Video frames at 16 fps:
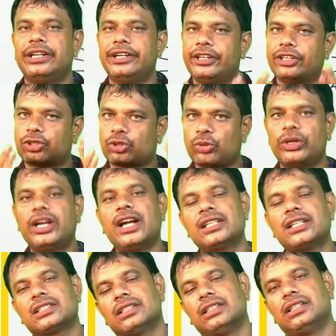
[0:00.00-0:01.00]
Dear
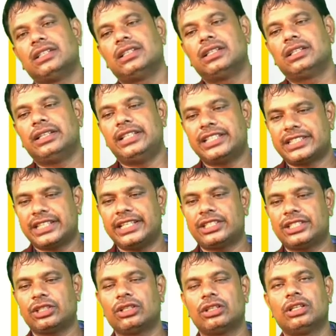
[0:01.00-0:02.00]
students, this
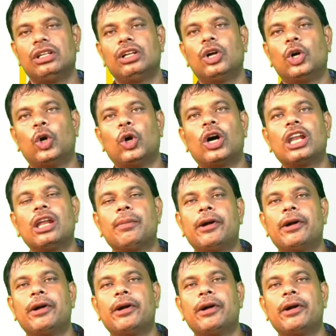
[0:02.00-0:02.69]
is all